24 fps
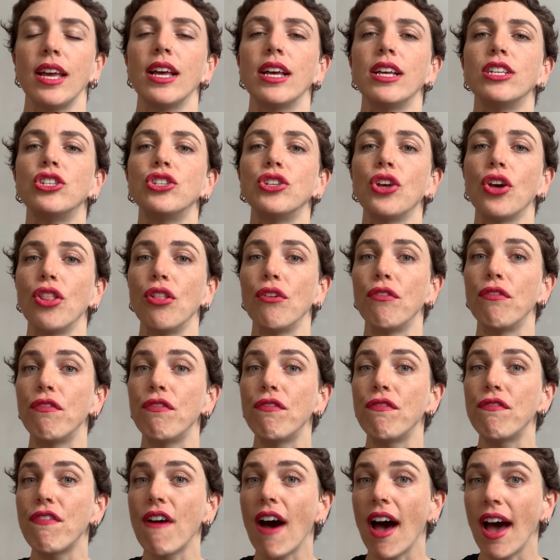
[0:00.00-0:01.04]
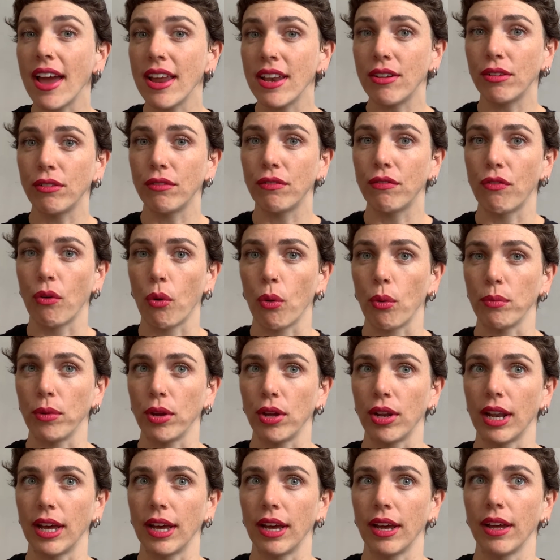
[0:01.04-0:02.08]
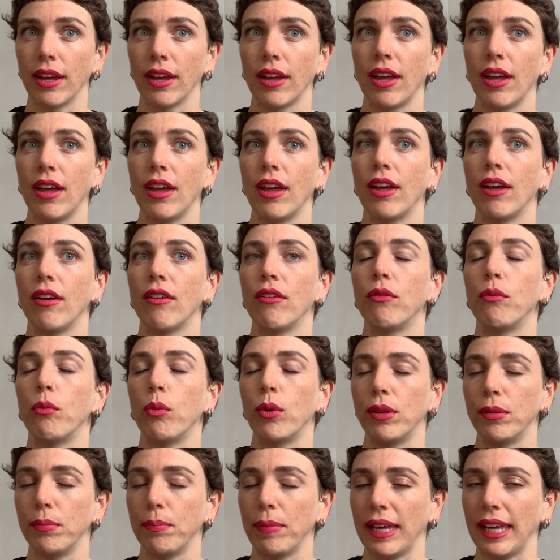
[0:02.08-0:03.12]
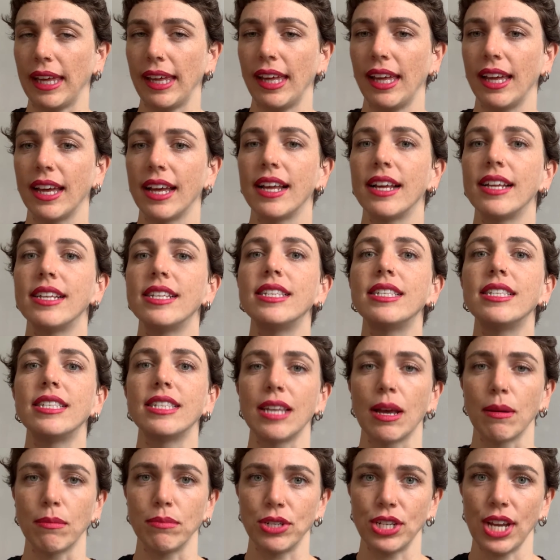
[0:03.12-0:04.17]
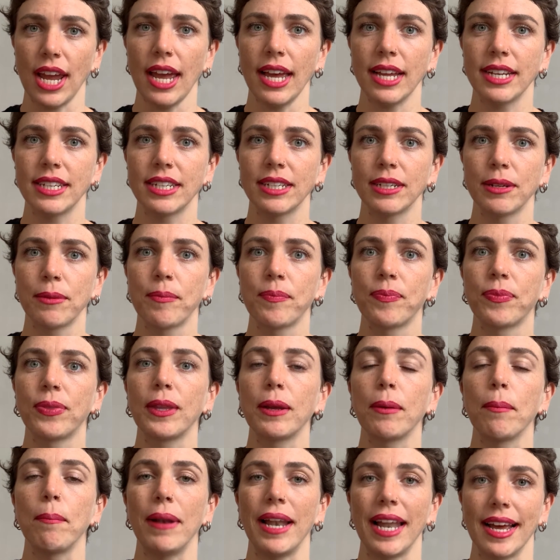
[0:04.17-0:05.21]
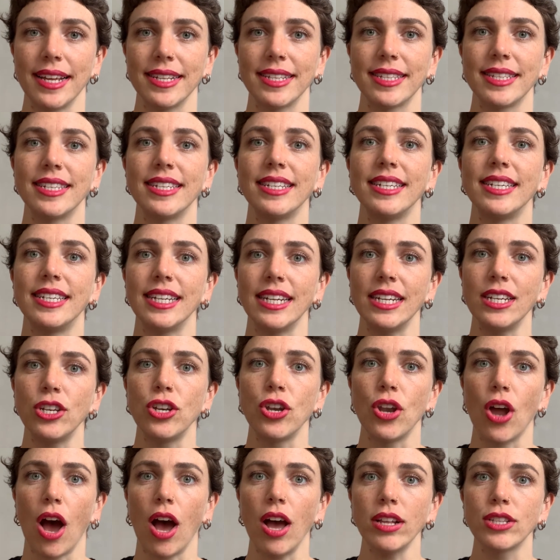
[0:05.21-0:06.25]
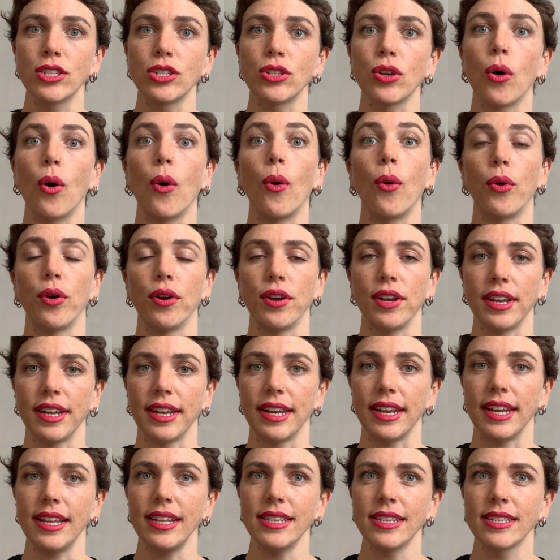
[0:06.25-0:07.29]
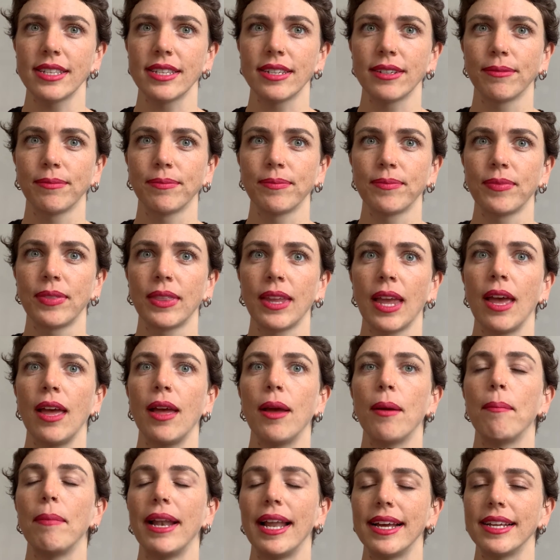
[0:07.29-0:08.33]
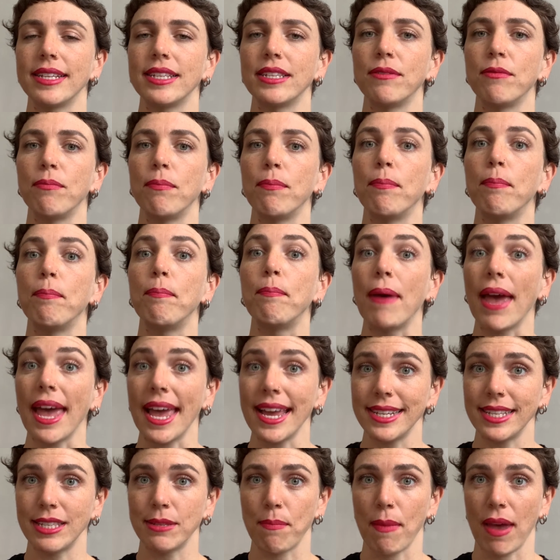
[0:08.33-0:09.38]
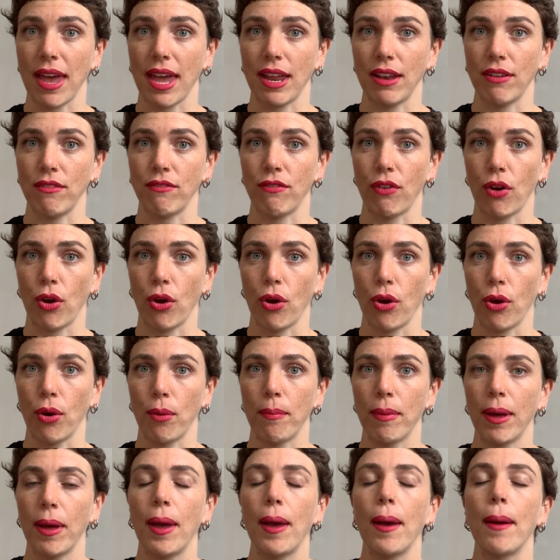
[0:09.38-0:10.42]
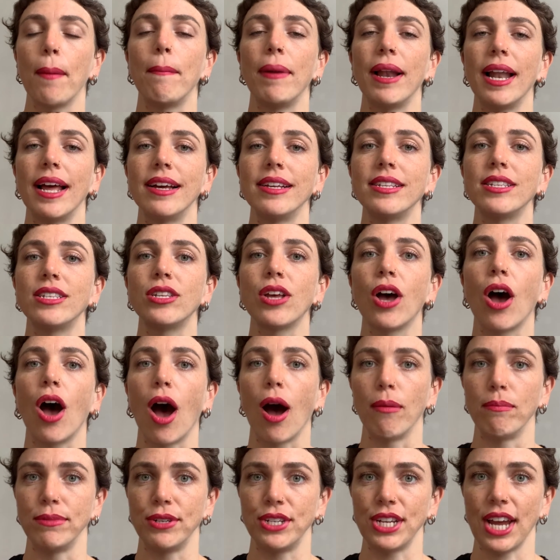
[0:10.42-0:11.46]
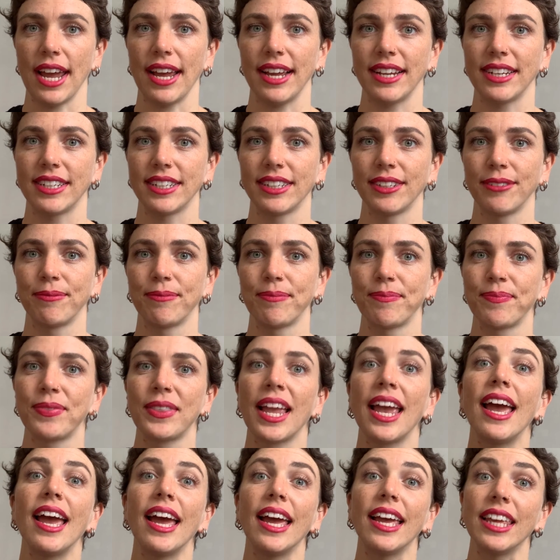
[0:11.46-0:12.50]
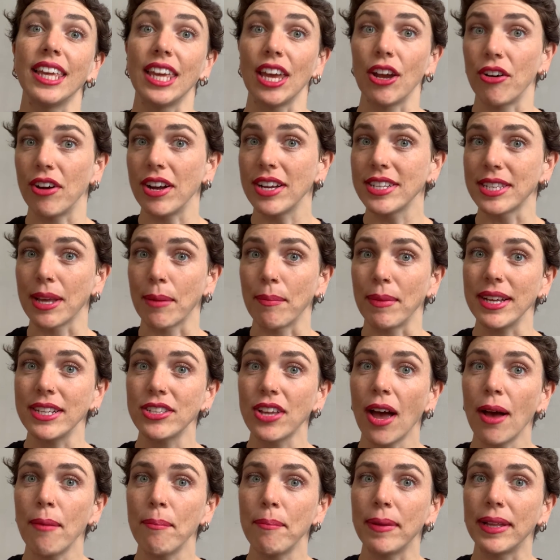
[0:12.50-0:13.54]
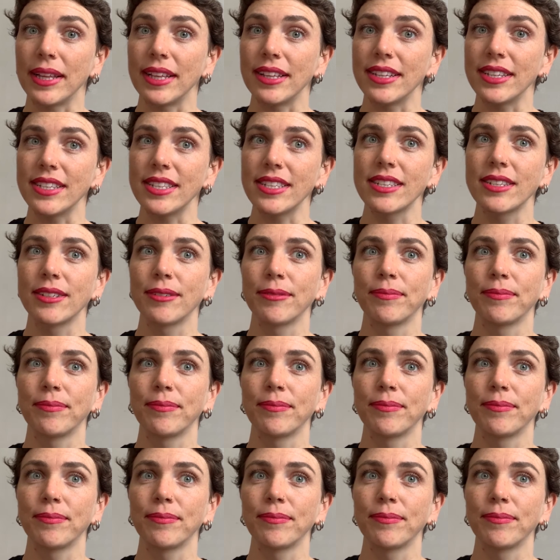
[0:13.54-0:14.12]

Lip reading: So the final formula will be subject plus did not or didn't plus base main verb plus object. Here are some examples.